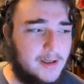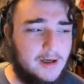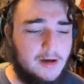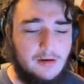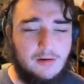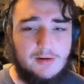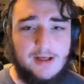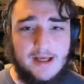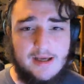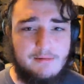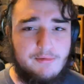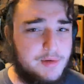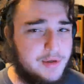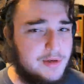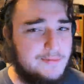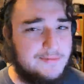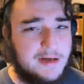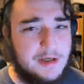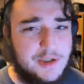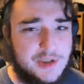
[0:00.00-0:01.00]
okay, well, you
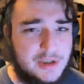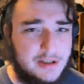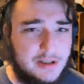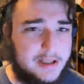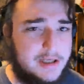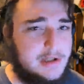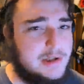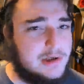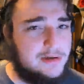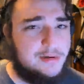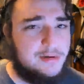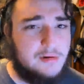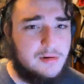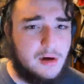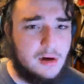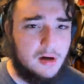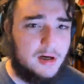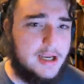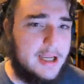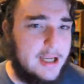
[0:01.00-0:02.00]
mentioned like 2
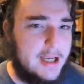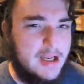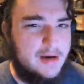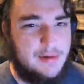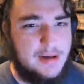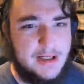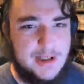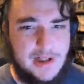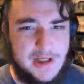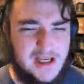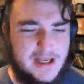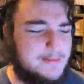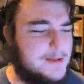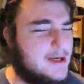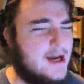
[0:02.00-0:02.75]
arcade racing games.